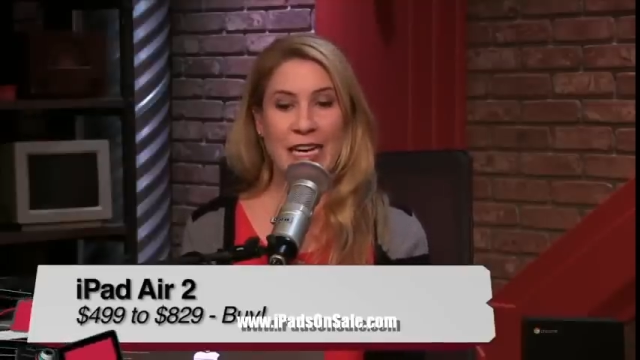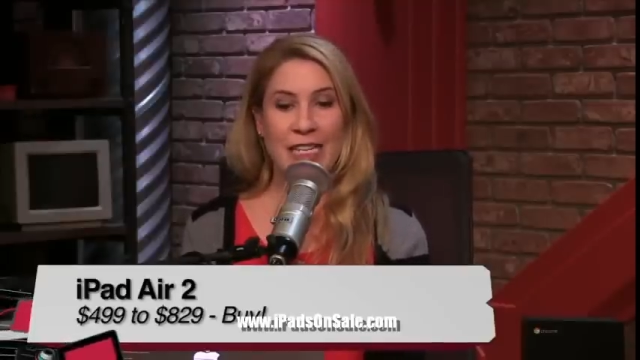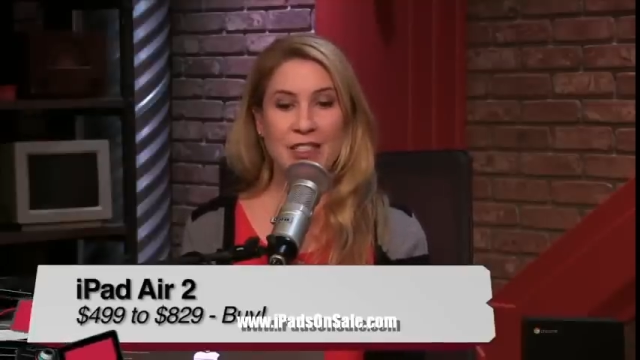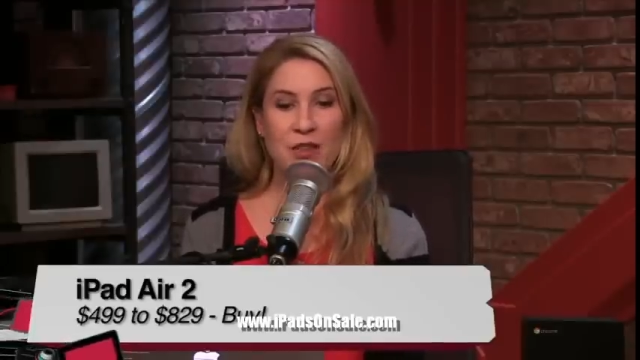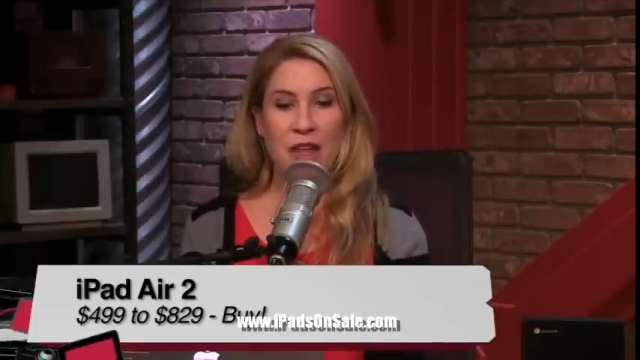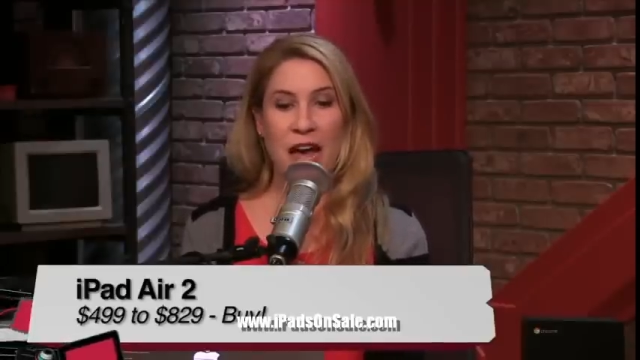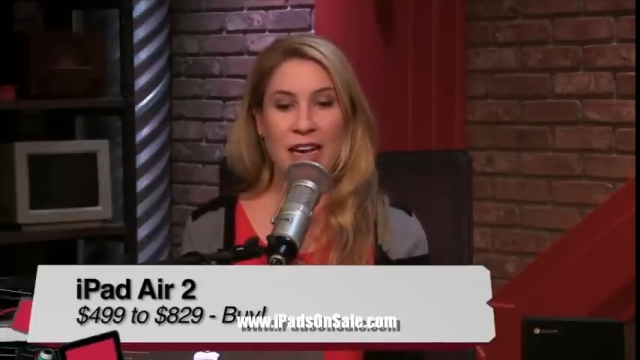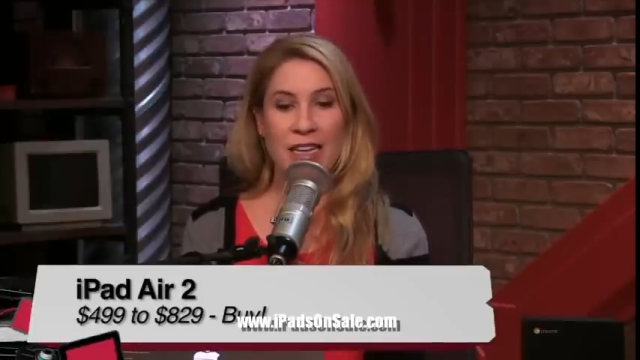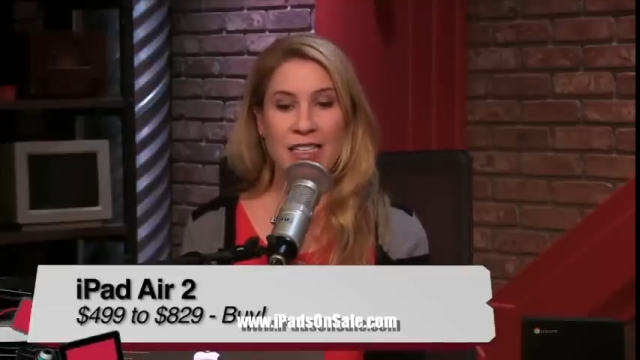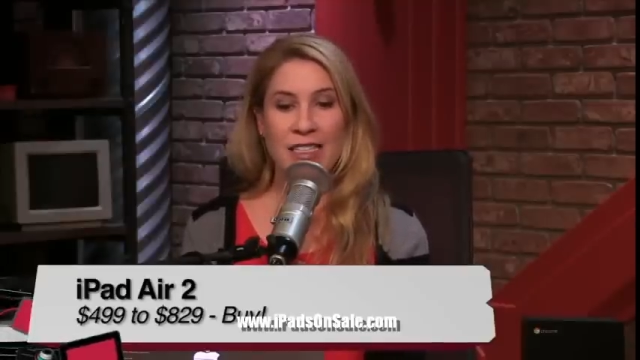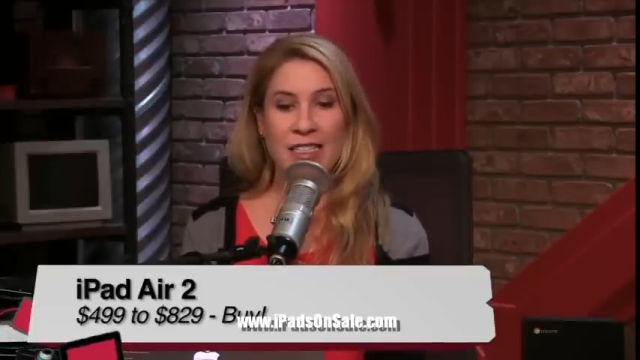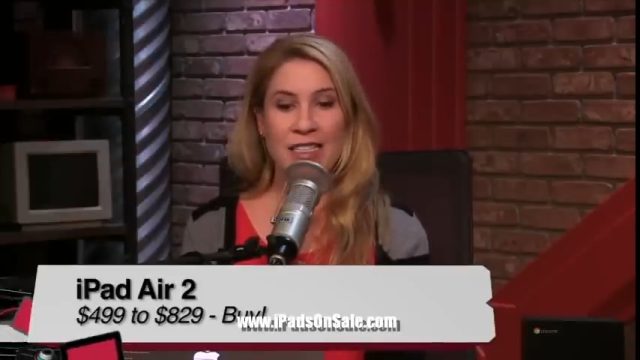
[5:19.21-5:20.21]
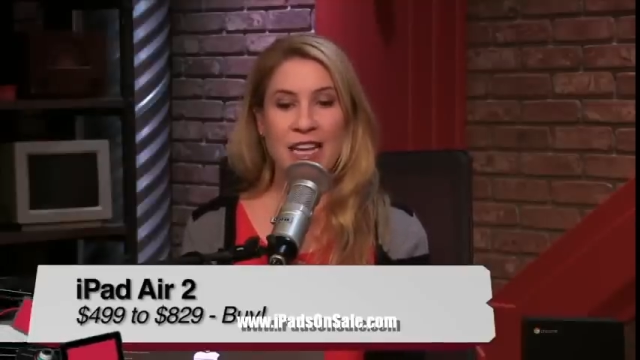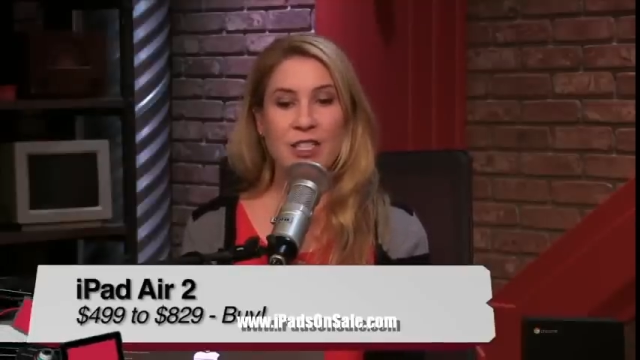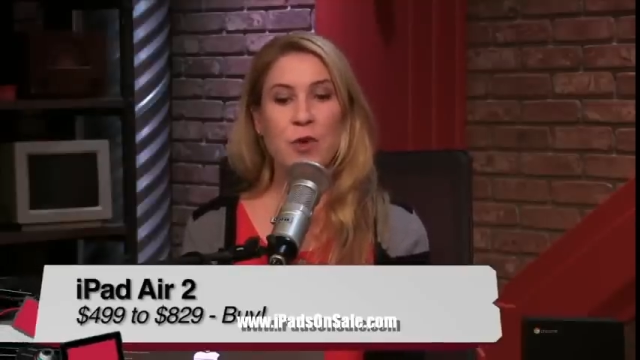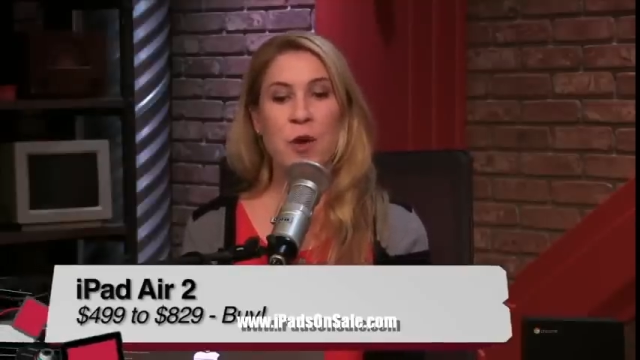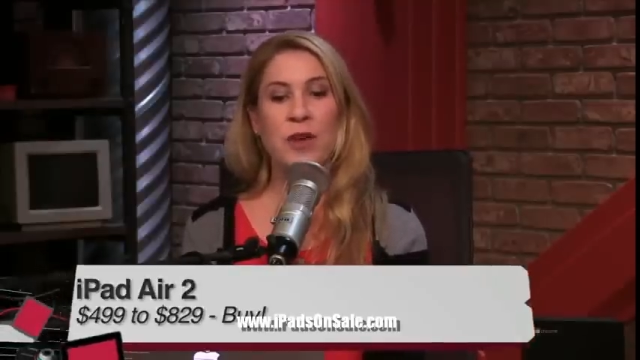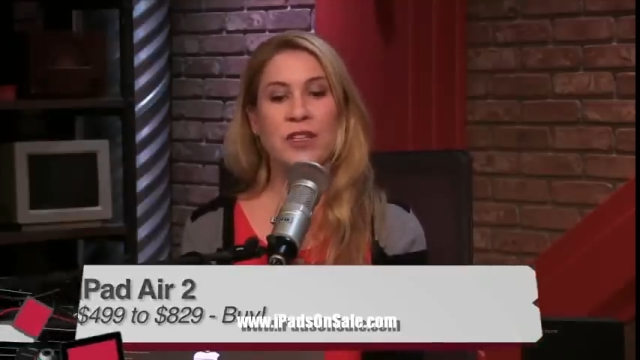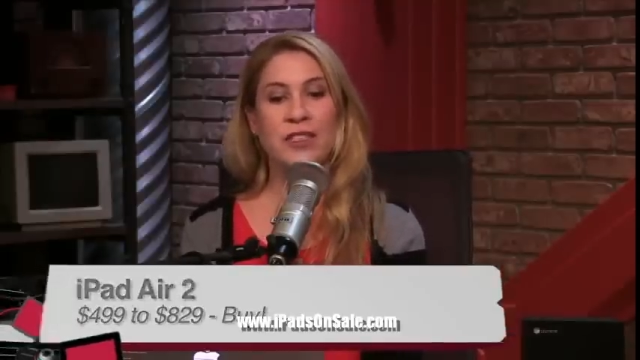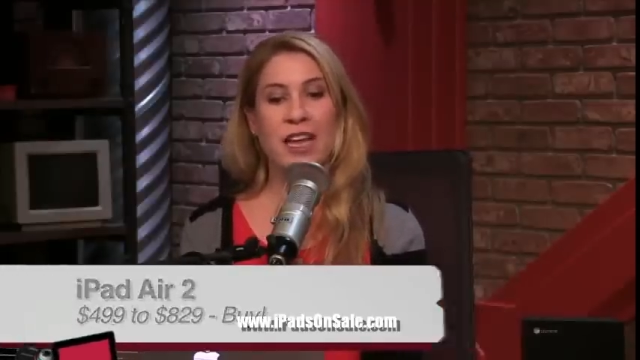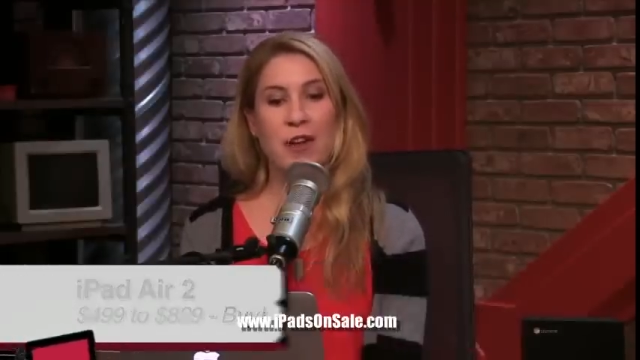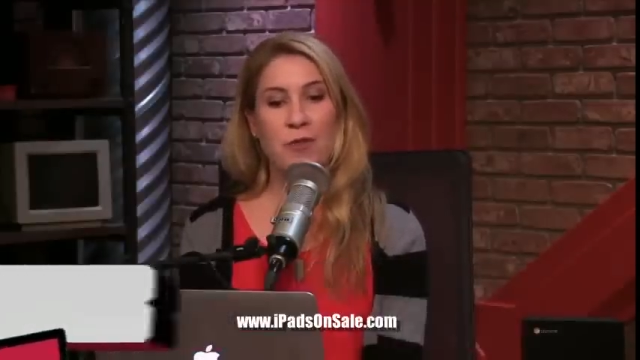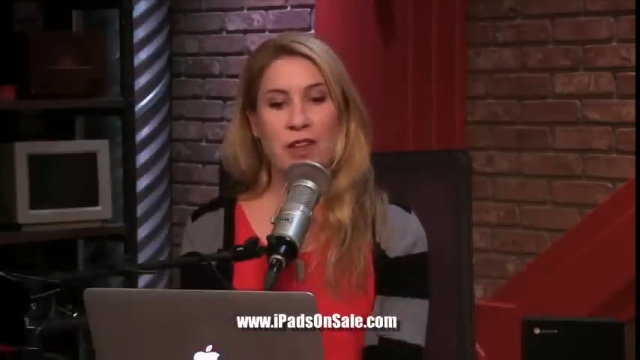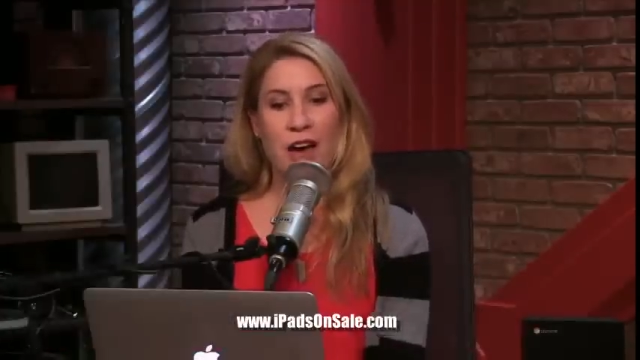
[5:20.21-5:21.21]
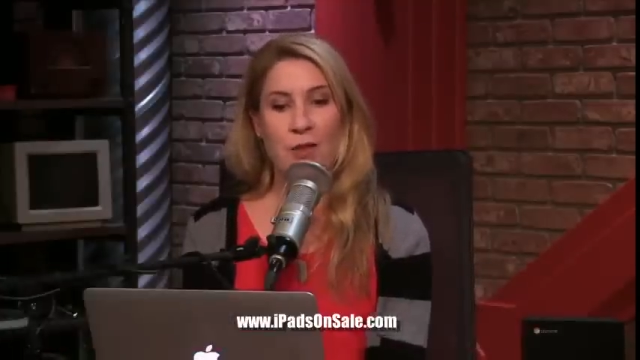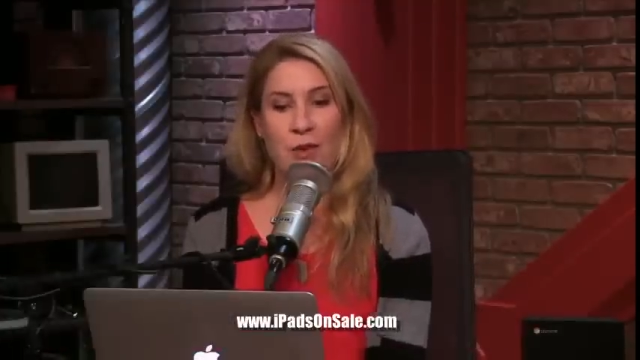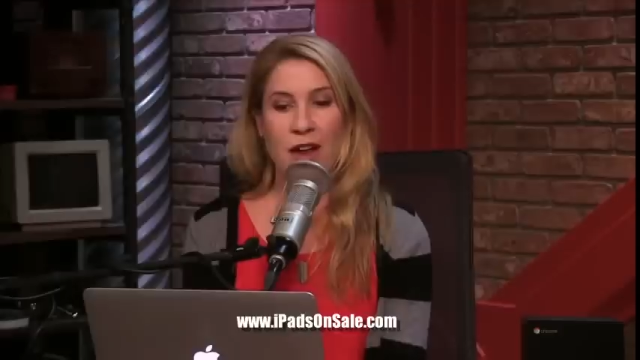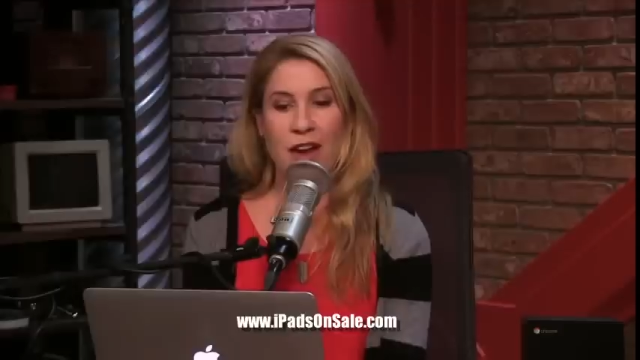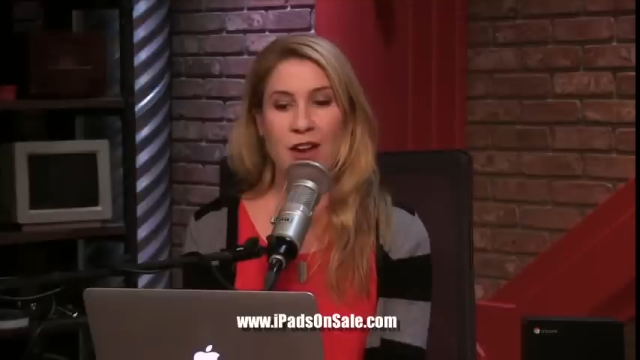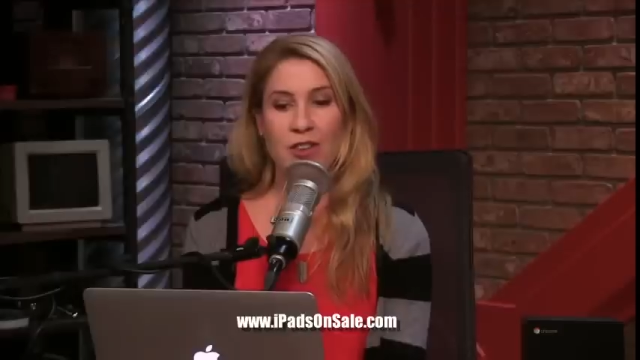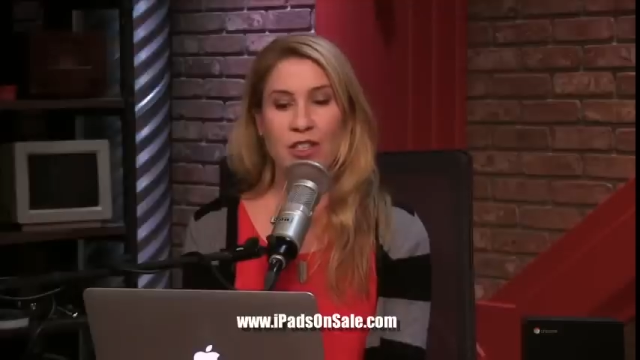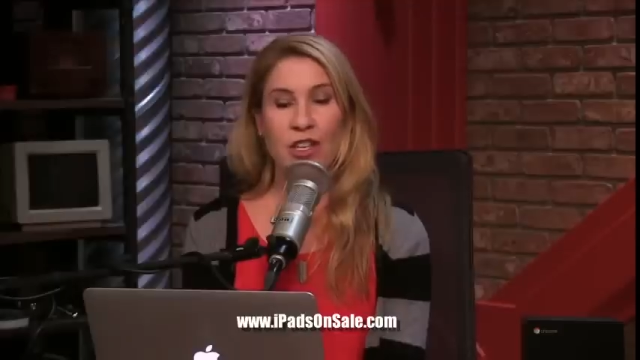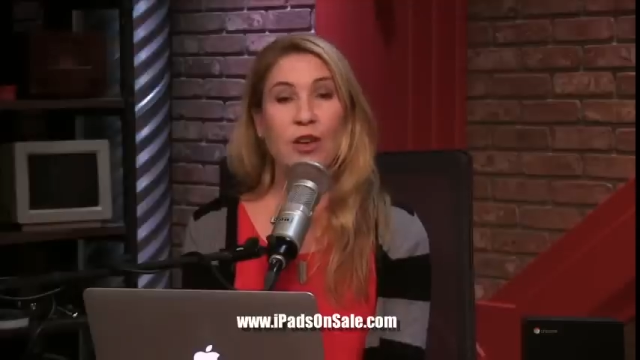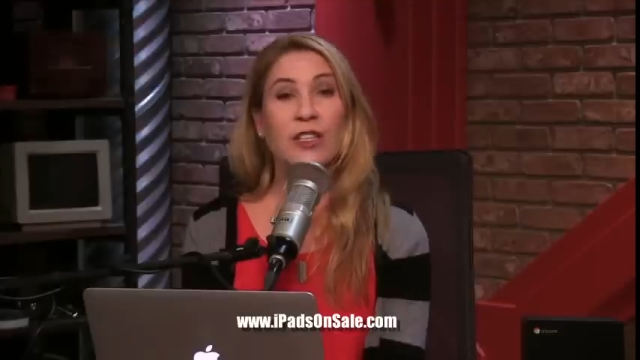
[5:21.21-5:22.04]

So that's where I'm going to stand with the iPad Air 2.